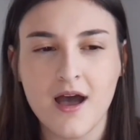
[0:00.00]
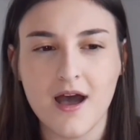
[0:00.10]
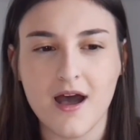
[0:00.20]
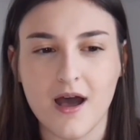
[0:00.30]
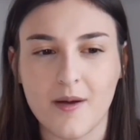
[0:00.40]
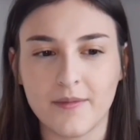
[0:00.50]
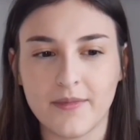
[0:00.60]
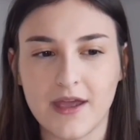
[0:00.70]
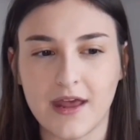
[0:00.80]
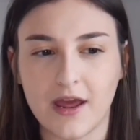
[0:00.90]
And
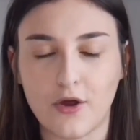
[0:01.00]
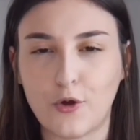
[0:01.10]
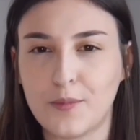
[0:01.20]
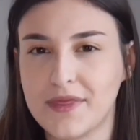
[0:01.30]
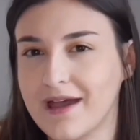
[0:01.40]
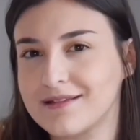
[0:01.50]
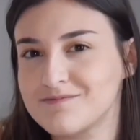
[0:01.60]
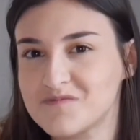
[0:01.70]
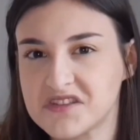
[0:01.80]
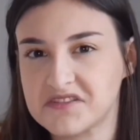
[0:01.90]
I hope that
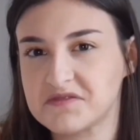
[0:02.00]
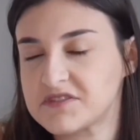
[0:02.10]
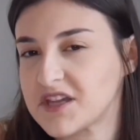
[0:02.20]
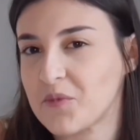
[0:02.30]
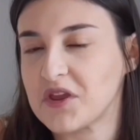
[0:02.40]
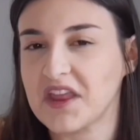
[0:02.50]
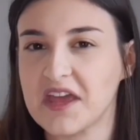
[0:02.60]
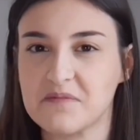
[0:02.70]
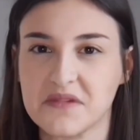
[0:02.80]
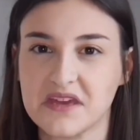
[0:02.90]
someone
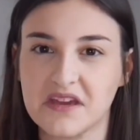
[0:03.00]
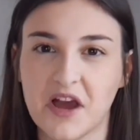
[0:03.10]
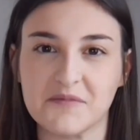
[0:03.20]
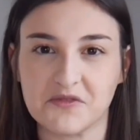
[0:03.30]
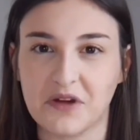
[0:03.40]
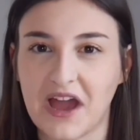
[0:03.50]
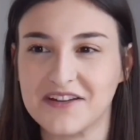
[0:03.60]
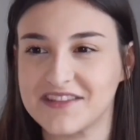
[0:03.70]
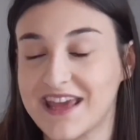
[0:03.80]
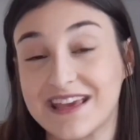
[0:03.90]
like me comes around
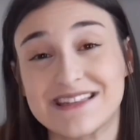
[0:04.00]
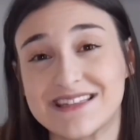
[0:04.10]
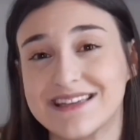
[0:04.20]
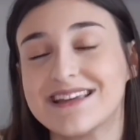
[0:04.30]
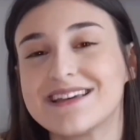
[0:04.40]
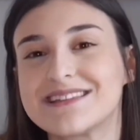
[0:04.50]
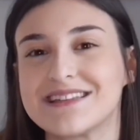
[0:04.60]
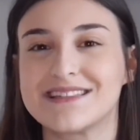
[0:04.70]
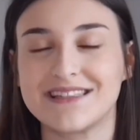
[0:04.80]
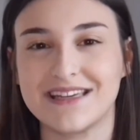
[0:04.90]
and they can see this
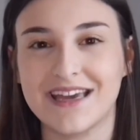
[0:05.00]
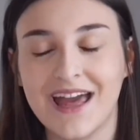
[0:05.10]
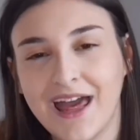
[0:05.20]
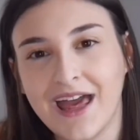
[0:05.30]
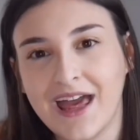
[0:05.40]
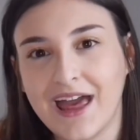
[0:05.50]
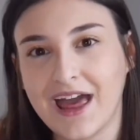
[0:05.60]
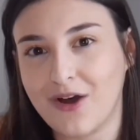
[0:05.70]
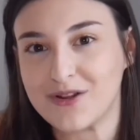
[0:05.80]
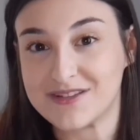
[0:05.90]
and see
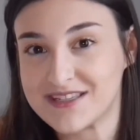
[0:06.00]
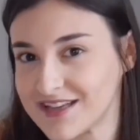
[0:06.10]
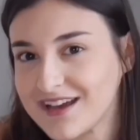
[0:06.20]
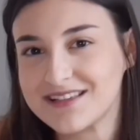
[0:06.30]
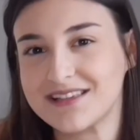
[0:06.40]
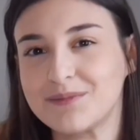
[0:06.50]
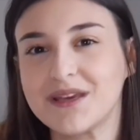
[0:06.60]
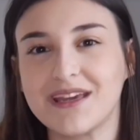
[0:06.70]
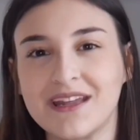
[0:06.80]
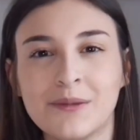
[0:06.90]
how it sucks in the
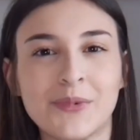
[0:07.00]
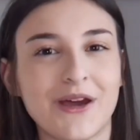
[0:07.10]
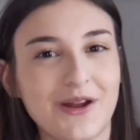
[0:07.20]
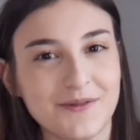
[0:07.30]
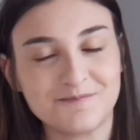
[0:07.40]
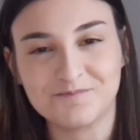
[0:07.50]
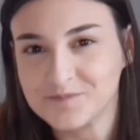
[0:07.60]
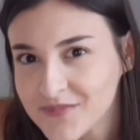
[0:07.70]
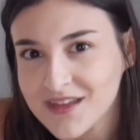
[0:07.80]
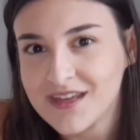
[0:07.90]
beginning, but
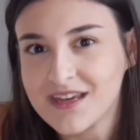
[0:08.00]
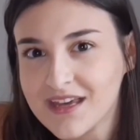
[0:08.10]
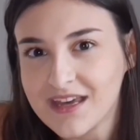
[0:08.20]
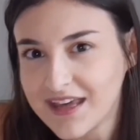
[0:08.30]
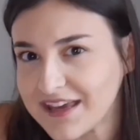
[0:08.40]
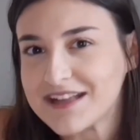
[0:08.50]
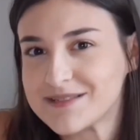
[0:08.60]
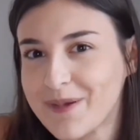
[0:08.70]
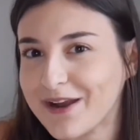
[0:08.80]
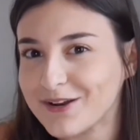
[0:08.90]
it gets
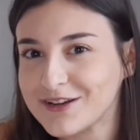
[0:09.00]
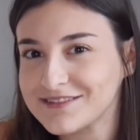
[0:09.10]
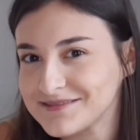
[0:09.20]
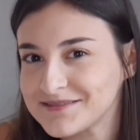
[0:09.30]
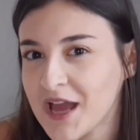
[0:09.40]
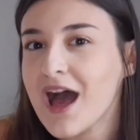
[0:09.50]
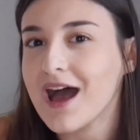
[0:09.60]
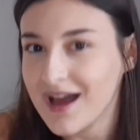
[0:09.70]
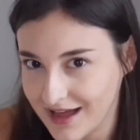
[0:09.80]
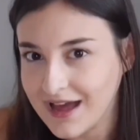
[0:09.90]
better.
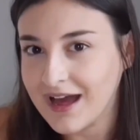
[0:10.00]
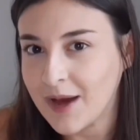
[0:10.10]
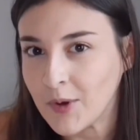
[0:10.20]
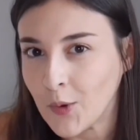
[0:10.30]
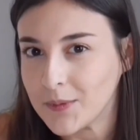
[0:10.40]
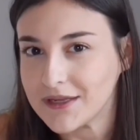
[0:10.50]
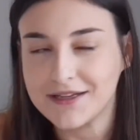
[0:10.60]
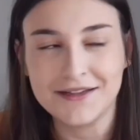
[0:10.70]
I'm hoping.